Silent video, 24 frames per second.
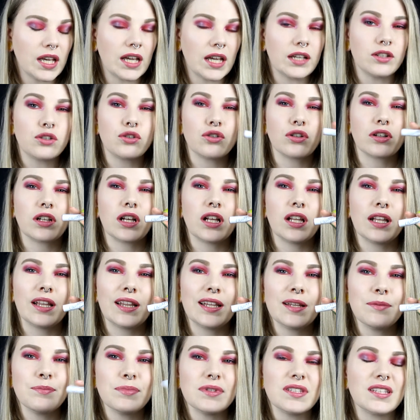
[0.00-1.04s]
I took a
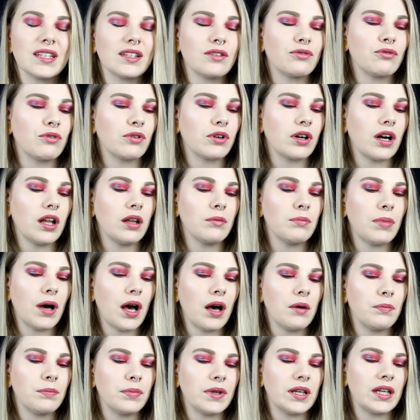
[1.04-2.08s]
lipstick from
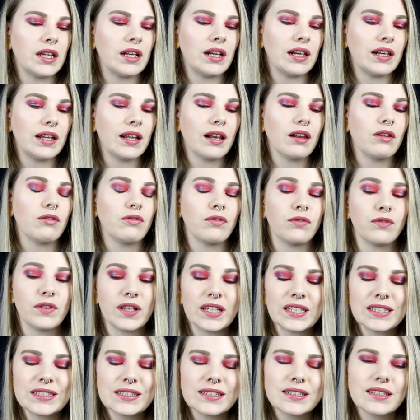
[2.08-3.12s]
Colourpop in Little
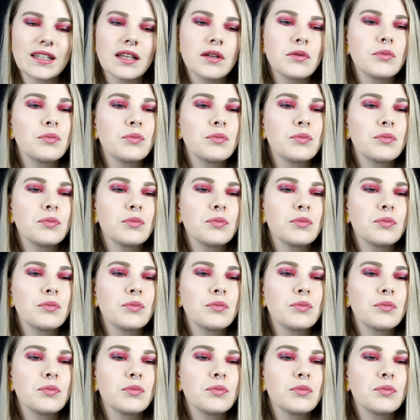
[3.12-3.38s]
Things.